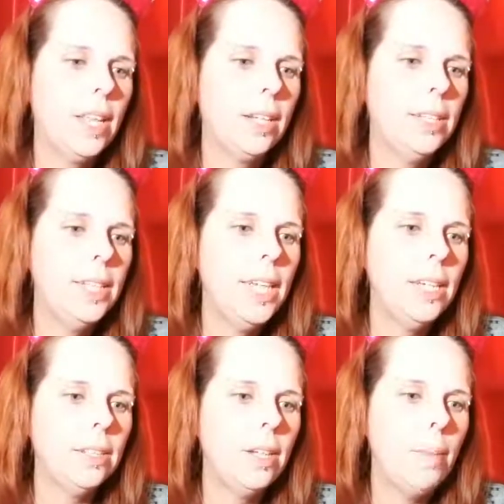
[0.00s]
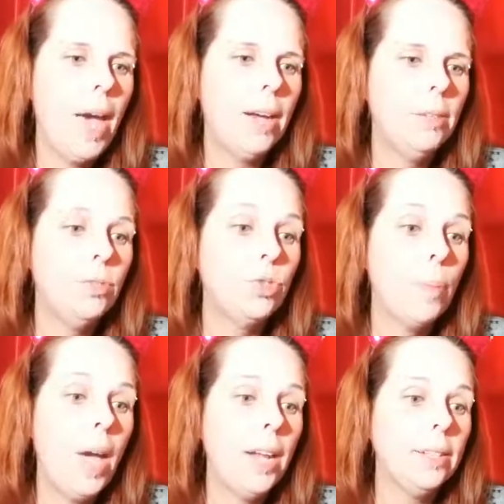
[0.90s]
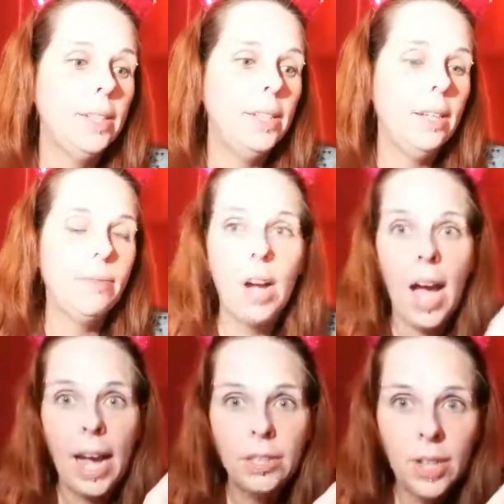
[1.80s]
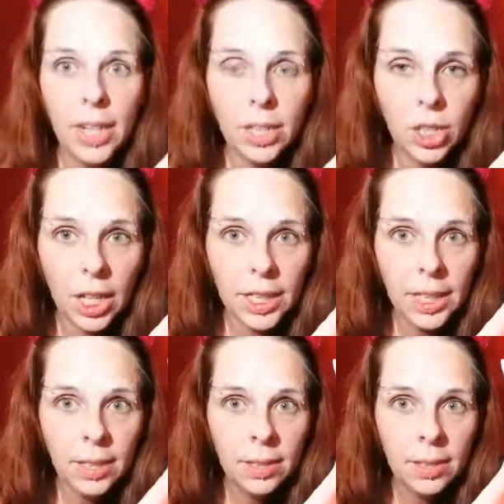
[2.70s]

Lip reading: The Clinique Dramatically Different Hydrating Jelly.